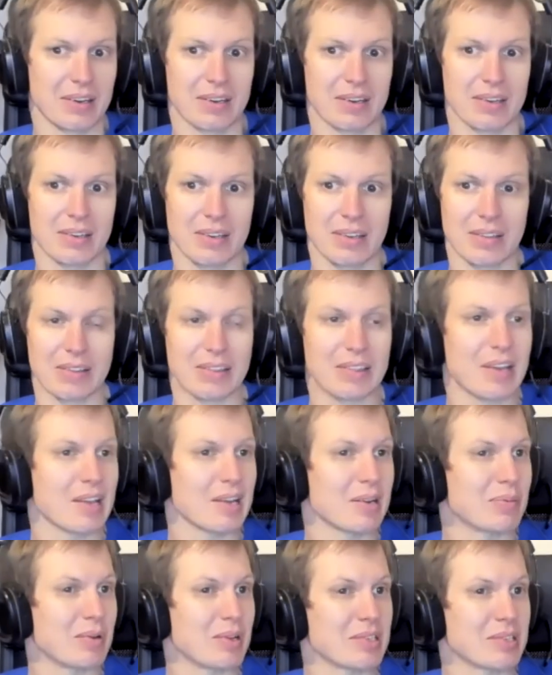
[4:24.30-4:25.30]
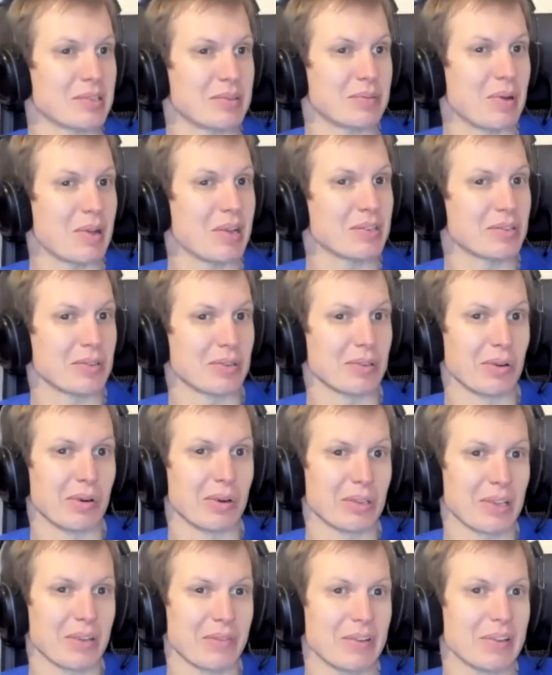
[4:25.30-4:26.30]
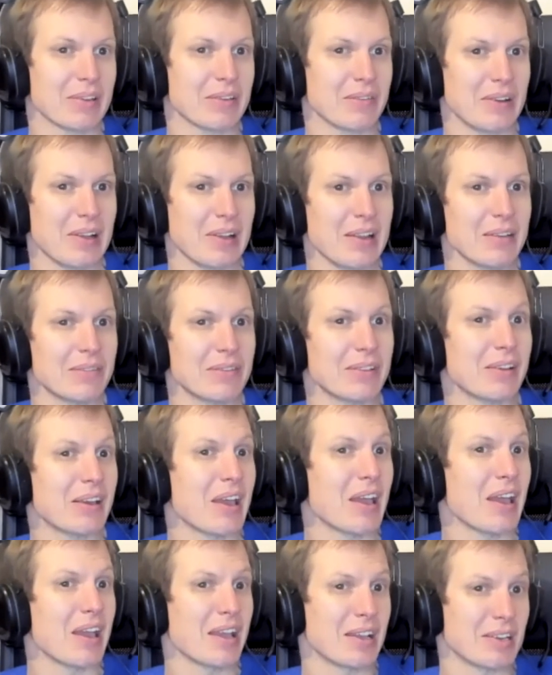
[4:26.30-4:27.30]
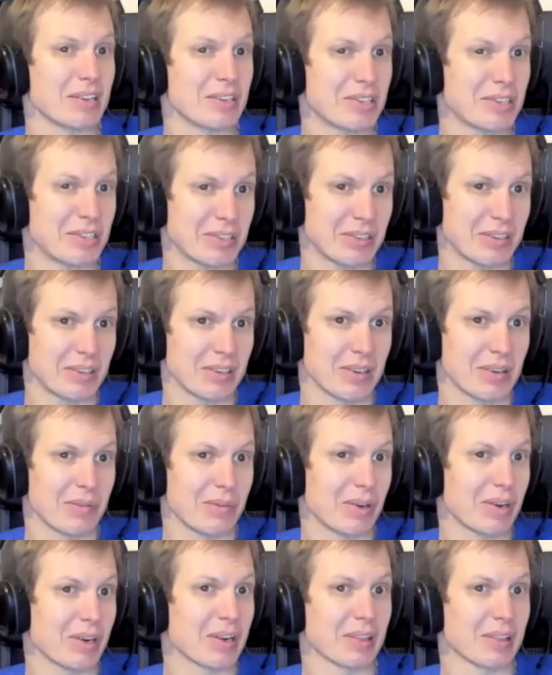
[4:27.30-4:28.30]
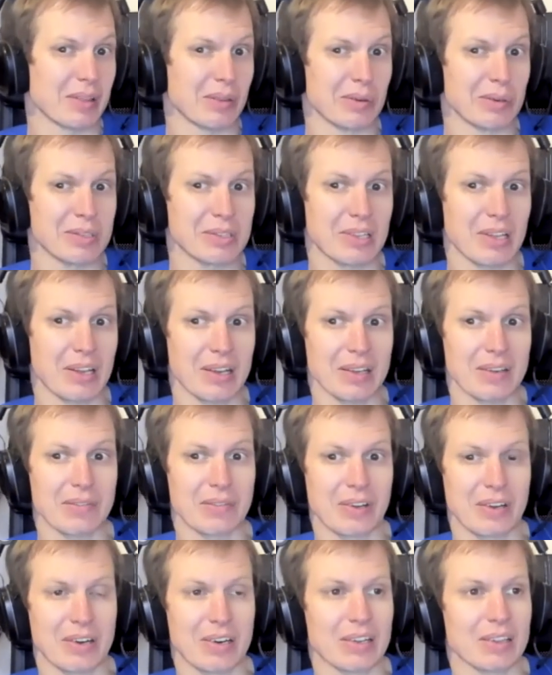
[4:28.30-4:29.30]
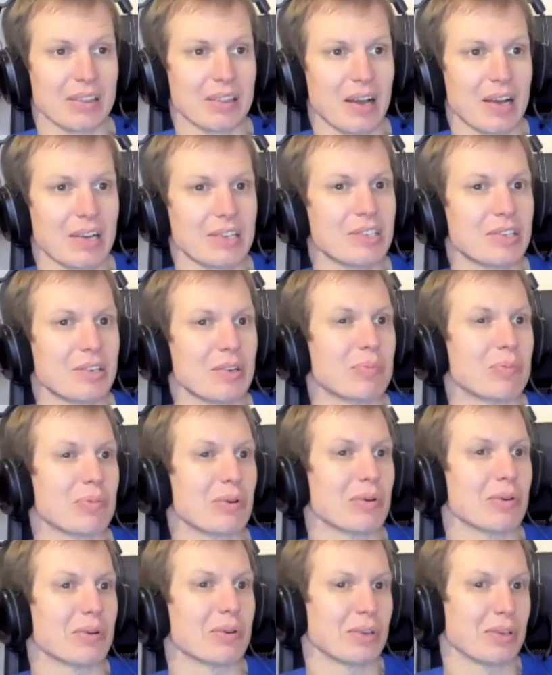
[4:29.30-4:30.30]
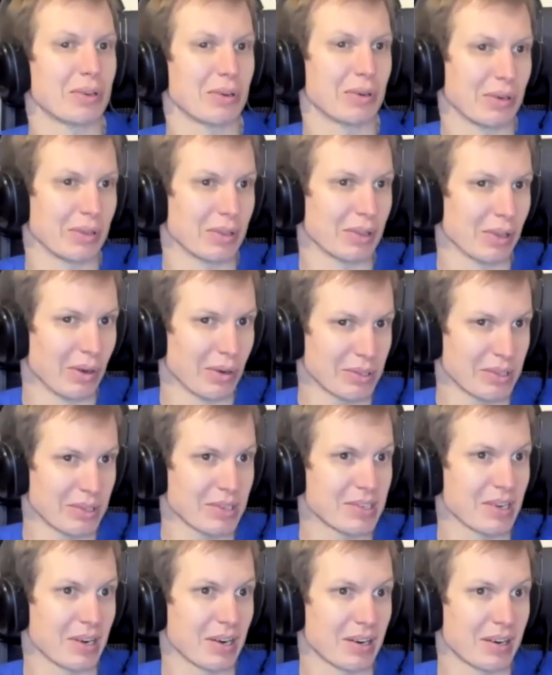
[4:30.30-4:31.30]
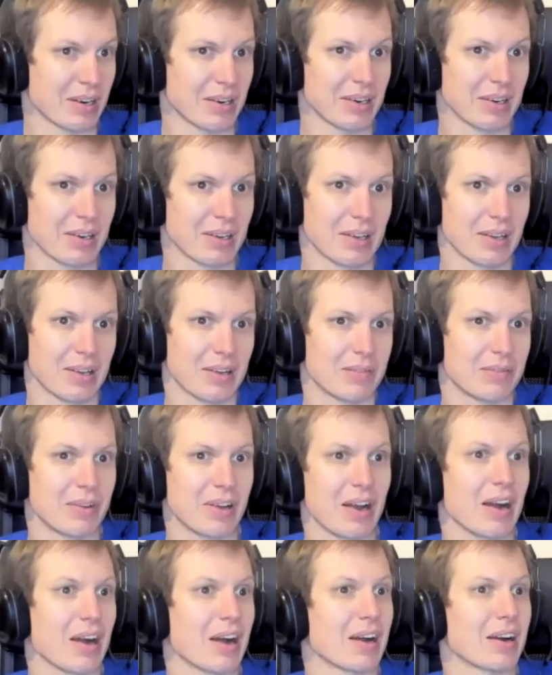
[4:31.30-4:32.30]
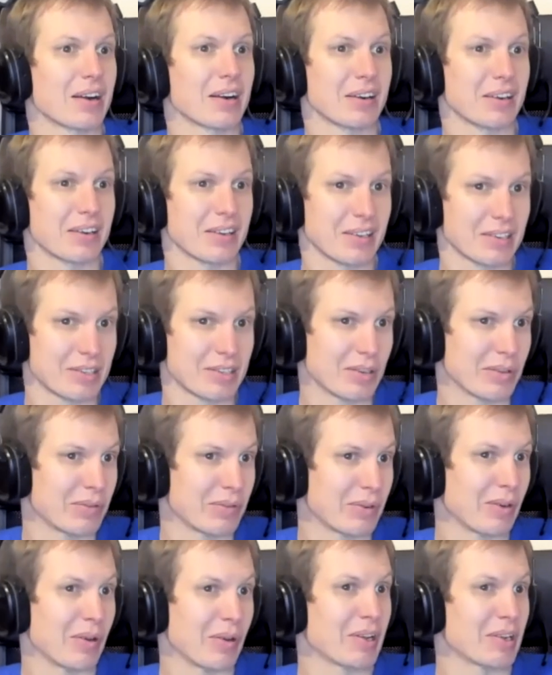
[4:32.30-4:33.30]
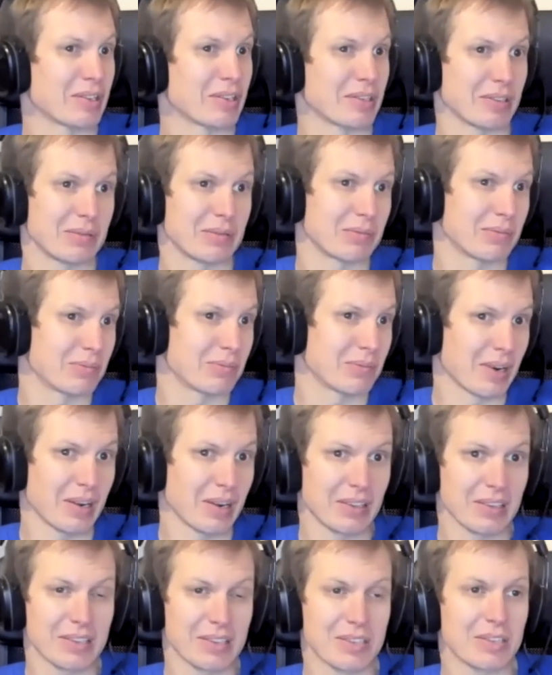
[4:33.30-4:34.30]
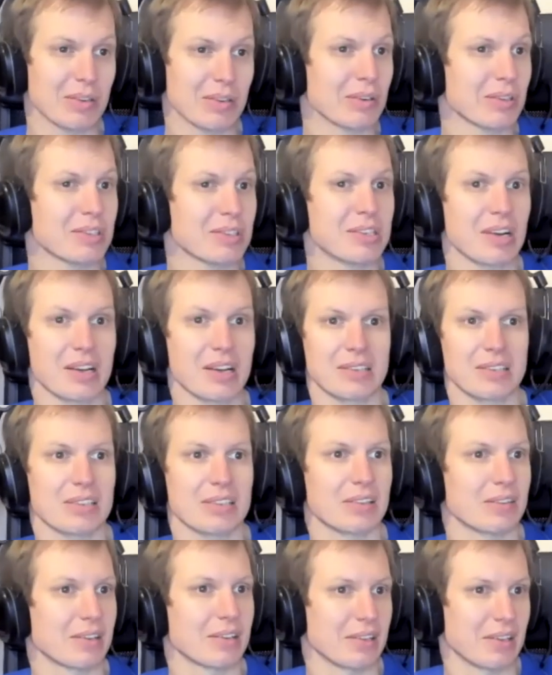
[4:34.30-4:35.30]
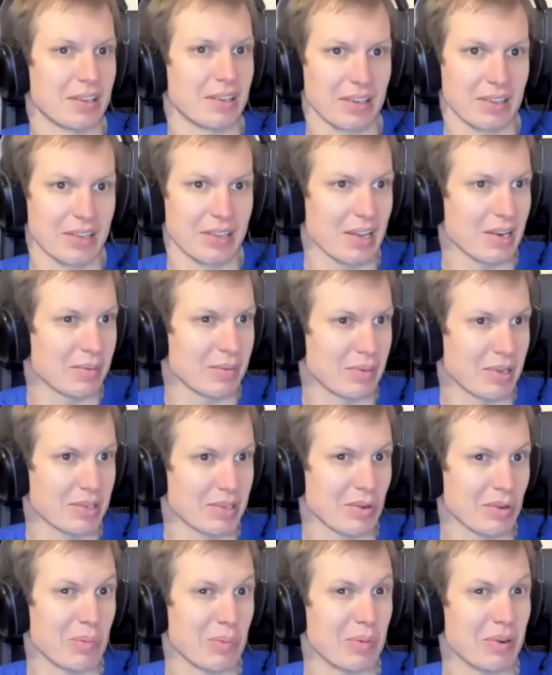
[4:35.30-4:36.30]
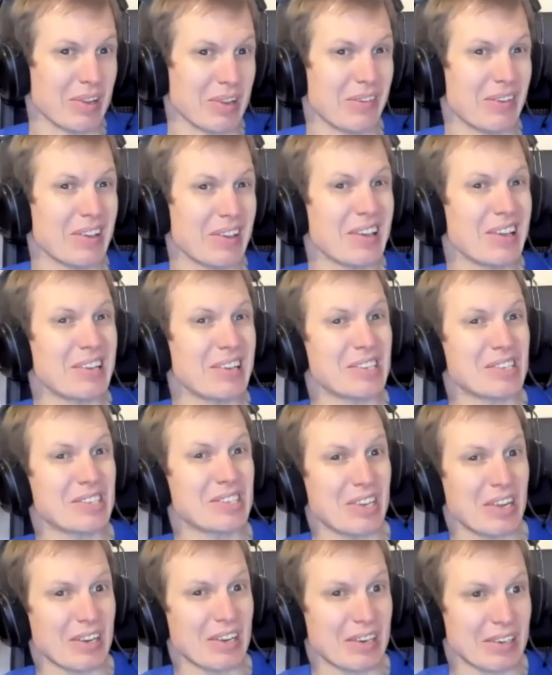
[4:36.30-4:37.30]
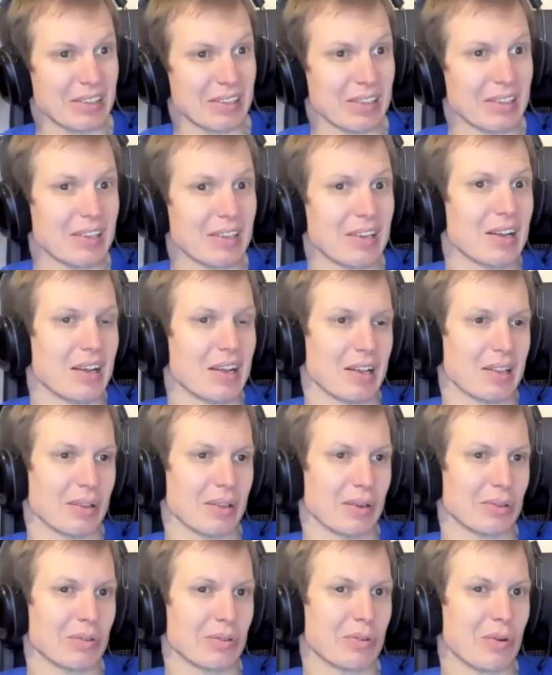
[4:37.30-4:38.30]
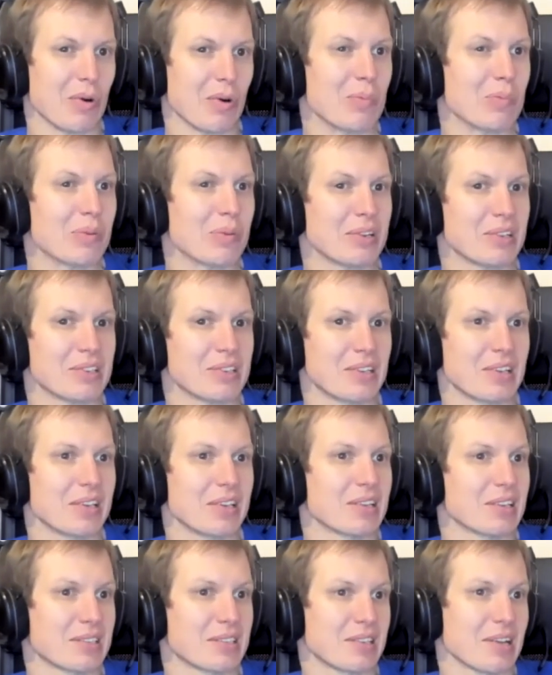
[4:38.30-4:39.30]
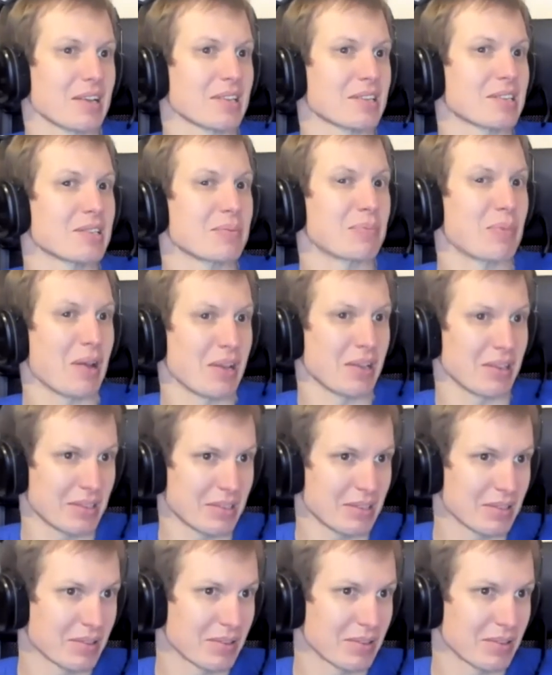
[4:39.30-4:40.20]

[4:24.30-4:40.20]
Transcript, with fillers: in the database space or not, I think we live in an age where it looks like the larger your losses are, the higher is your valuation. Right, it's not just in a database company. I think in general, a lot of companies in a SaaS space